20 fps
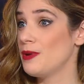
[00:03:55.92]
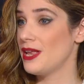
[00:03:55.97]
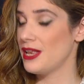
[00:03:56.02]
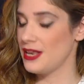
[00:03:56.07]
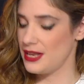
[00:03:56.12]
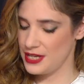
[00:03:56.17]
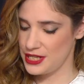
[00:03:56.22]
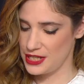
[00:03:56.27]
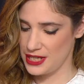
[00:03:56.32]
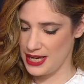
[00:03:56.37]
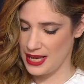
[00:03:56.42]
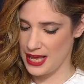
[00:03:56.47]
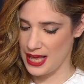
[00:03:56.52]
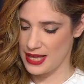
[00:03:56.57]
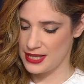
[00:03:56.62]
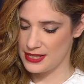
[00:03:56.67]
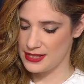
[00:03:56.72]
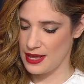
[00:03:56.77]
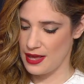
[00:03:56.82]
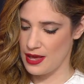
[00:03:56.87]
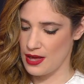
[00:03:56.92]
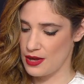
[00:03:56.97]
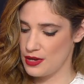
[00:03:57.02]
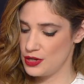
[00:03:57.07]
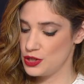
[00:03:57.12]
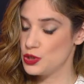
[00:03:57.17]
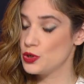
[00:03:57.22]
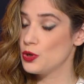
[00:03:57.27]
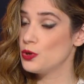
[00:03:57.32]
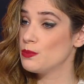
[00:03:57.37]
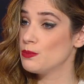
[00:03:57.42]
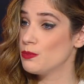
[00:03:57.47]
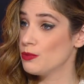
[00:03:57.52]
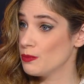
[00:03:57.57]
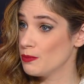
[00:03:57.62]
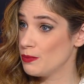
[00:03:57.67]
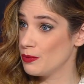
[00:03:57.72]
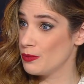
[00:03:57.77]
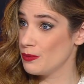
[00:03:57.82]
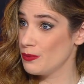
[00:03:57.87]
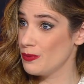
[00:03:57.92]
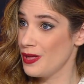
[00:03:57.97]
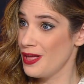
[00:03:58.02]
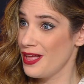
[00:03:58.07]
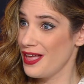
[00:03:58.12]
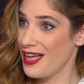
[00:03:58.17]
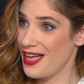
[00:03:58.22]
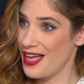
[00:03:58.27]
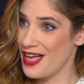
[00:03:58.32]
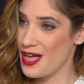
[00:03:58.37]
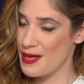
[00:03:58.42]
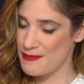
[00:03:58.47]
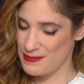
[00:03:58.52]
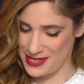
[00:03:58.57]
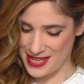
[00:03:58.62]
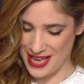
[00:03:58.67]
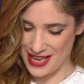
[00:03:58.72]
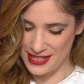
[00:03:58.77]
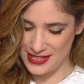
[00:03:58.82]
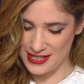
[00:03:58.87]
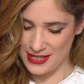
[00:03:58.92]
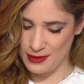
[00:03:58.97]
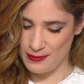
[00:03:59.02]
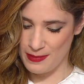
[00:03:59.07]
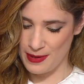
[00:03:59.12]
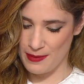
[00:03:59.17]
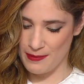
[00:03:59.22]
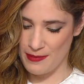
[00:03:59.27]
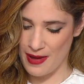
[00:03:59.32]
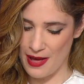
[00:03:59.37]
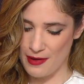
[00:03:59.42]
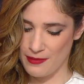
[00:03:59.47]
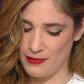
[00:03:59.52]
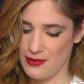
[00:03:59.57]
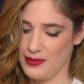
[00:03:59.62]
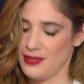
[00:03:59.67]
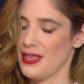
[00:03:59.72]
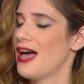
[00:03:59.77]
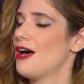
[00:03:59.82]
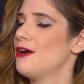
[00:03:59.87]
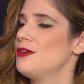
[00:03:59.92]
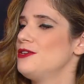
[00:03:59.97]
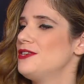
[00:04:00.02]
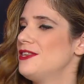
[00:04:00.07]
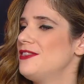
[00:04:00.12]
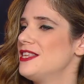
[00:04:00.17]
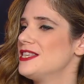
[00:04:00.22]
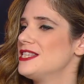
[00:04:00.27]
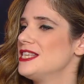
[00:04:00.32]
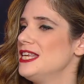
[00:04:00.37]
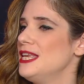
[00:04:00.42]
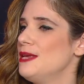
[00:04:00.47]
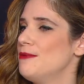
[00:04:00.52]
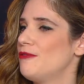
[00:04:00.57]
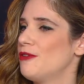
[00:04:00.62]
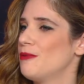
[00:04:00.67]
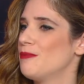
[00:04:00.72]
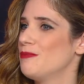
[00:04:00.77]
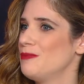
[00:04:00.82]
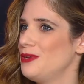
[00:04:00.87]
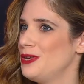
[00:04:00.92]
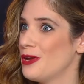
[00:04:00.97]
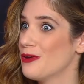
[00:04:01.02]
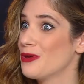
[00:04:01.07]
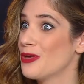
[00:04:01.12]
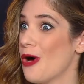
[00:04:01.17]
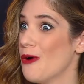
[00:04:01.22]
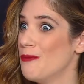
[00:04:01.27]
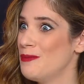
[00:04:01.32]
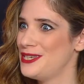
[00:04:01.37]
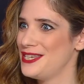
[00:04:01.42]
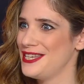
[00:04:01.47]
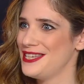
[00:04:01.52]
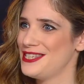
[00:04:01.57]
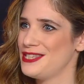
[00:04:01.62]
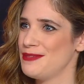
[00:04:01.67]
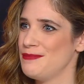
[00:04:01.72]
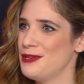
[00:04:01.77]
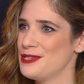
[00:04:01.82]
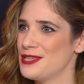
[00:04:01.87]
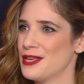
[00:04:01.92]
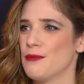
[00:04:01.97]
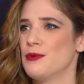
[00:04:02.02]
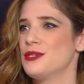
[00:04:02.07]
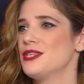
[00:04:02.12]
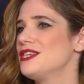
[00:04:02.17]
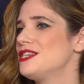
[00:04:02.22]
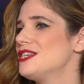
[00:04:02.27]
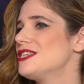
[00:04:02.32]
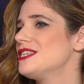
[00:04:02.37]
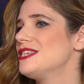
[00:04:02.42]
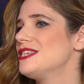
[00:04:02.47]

it initially as uh, Jeune Bonbon um, tell us a little bit about how you did this leap from you know comedy into music was it just